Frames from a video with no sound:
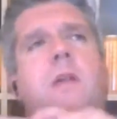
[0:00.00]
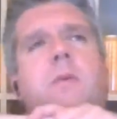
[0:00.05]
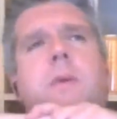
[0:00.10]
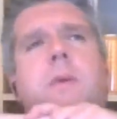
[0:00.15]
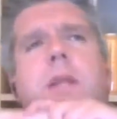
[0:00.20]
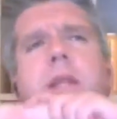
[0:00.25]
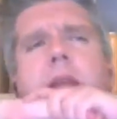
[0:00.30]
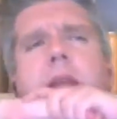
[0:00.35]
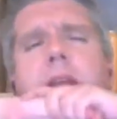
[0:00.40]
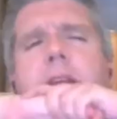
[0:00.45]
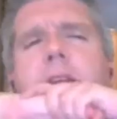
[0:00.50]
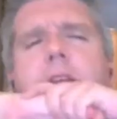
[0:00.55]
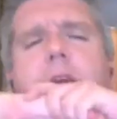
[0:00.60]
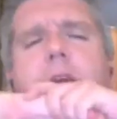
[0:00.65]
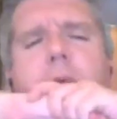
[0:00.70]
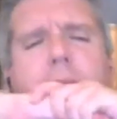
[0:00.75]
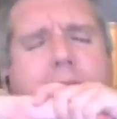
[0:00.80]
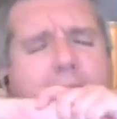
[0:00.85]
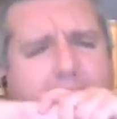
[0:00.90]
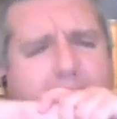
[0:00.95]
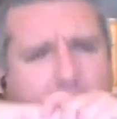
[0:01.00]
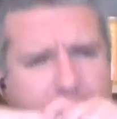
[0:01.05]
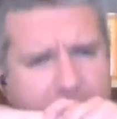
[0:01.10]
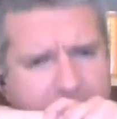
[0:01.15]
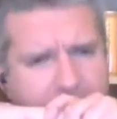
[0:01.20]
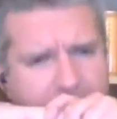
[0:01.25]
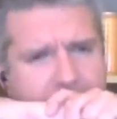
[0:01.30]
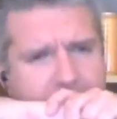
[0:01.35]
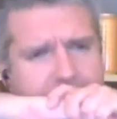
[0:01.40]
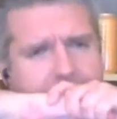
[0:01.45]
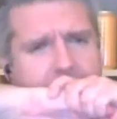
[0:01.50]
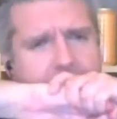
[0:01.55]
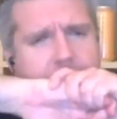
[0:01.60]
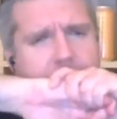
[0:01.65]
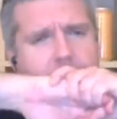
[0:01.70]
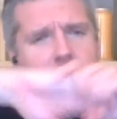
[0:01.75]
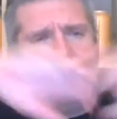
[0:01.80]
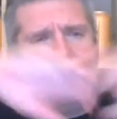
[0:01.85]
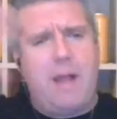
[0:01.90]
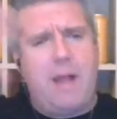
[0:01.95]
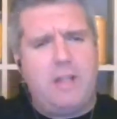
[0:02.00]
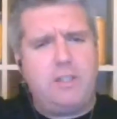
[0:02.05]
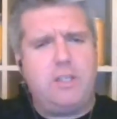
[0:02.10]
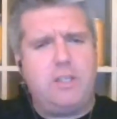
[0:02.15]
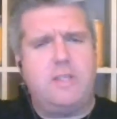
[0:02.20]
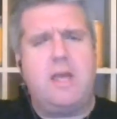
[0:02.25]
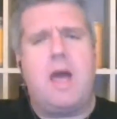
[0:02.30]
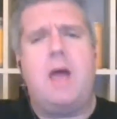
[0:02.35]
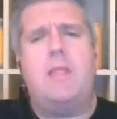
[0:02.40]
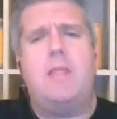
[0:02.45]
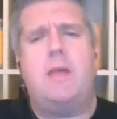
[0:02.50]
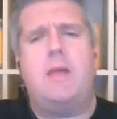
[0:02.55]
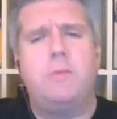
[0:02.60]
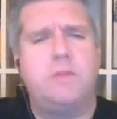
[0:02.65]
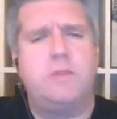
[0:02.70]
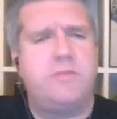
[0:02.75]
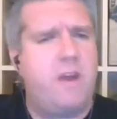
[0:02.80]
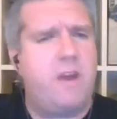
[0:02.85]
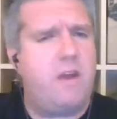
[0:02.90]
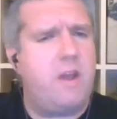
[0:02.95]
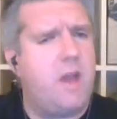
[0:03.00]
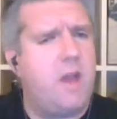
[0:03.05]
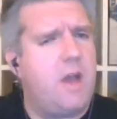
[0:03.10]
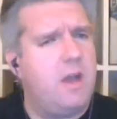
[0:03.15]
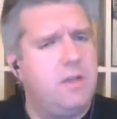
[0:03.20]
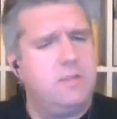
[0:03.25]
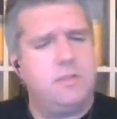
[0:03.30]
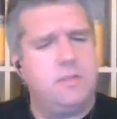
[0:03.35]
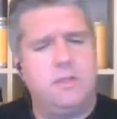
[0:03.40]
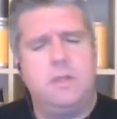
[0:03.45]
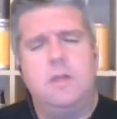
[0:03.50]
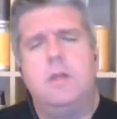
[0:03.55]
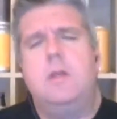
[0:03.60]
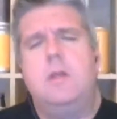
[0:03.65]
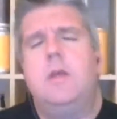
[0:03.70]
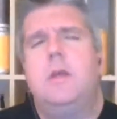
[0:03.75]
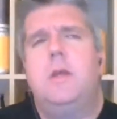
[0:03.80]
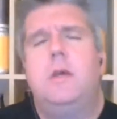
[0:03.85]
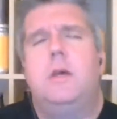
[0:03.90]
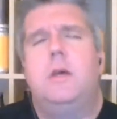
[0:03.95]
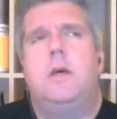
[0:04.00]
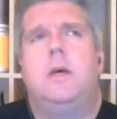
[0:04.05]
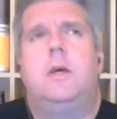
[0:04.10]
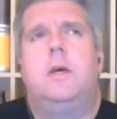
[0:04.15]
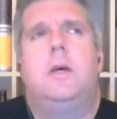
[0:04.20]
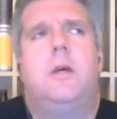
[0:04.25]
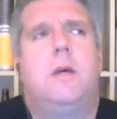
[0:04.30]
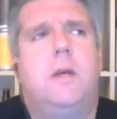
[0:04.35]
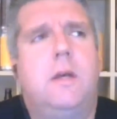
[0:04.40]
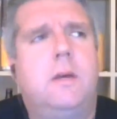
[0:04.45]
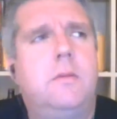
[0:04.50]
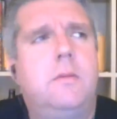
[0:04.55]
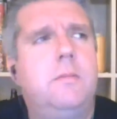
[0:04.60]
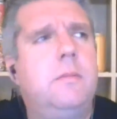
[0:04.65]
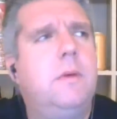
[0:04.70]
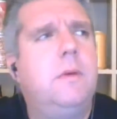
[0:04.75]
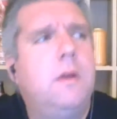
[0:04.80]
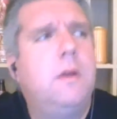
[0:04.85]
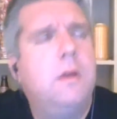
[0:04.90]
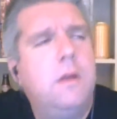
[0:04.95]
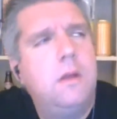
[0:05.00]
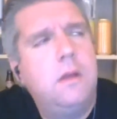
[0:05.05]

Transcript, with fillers: do we need a new aircraft? I think a new batch of that. That was very nice. Um,